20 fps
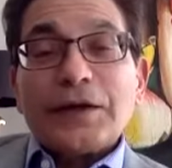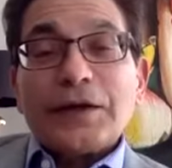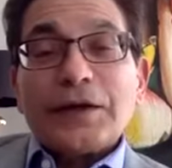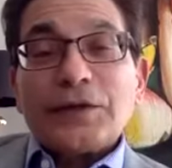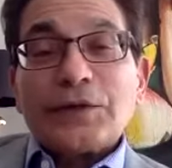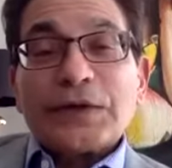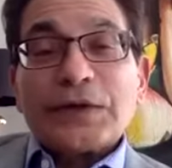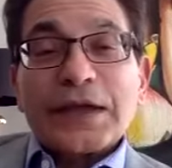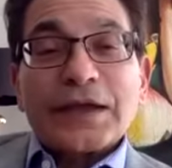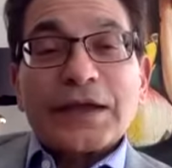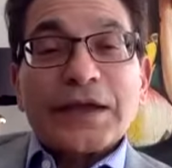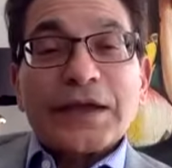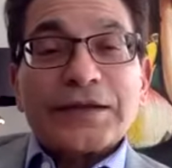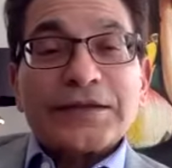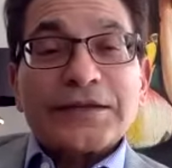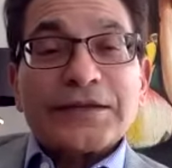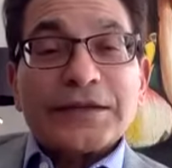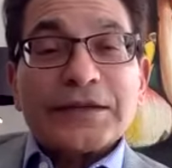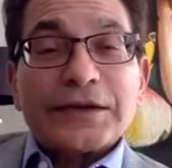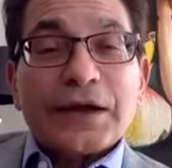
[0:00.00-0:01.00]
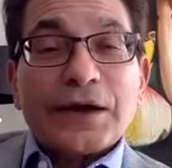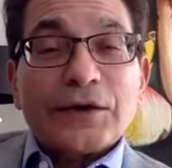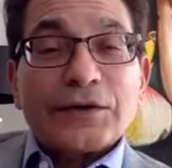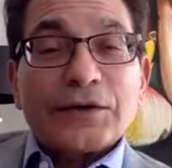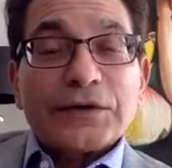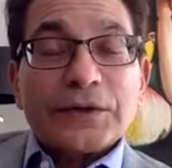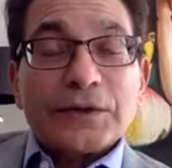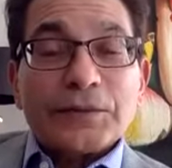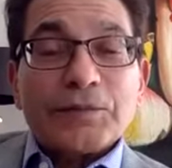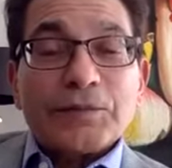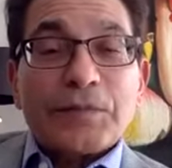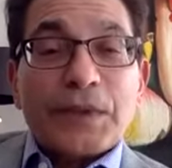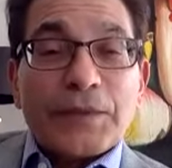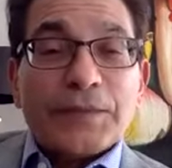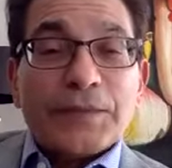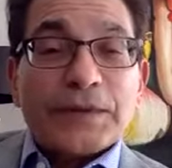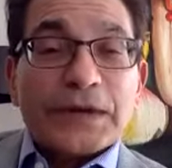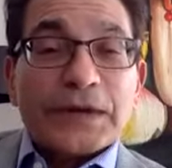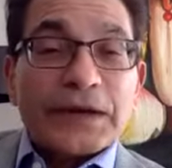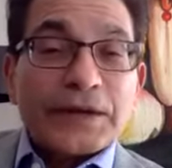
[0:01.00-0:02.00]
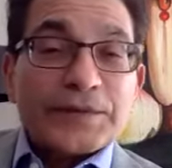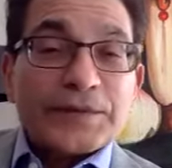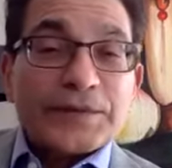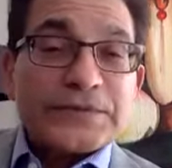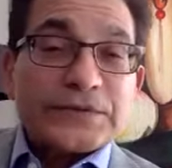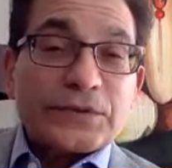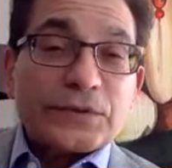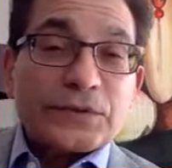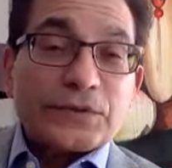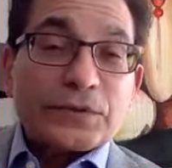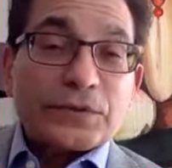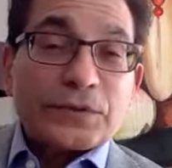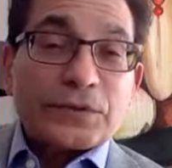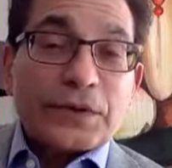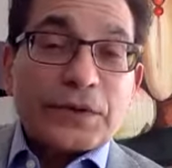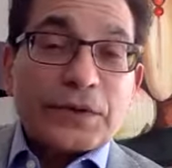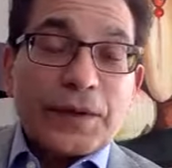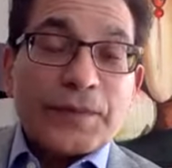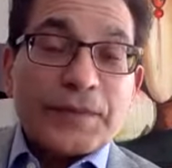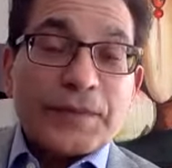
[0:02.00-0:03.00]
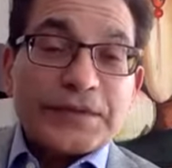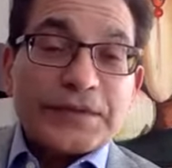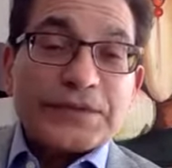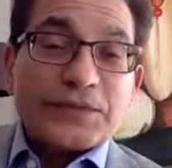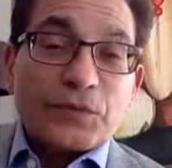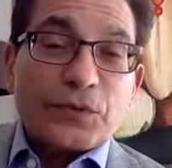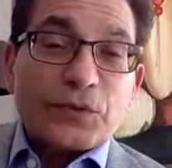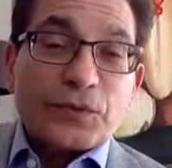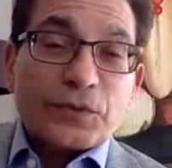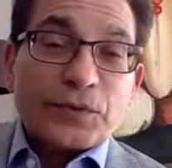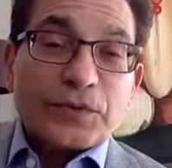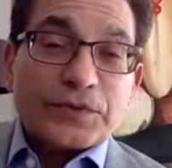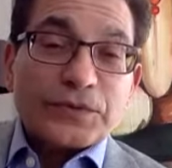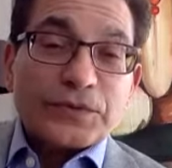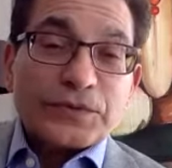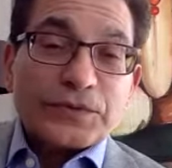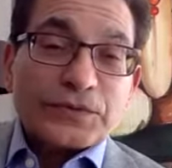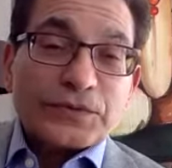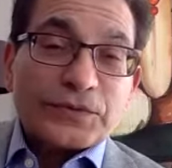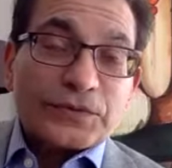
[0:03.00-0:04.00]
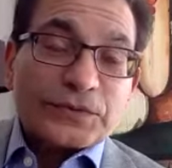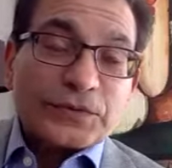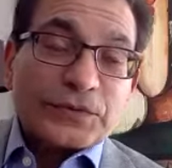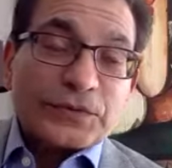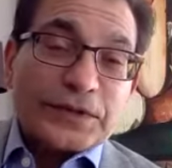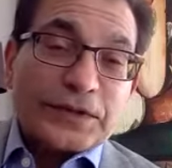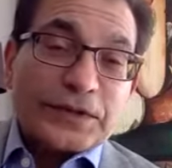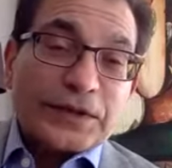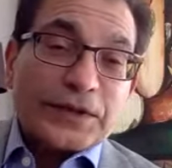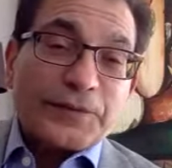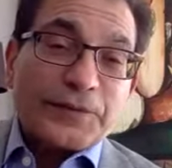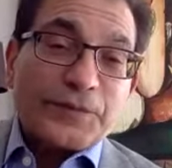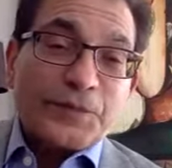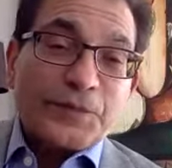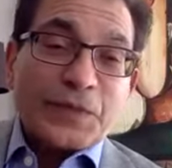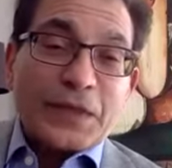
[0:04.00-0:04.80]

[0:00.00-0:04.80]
looking at and counting paper clips, although I mean small. So the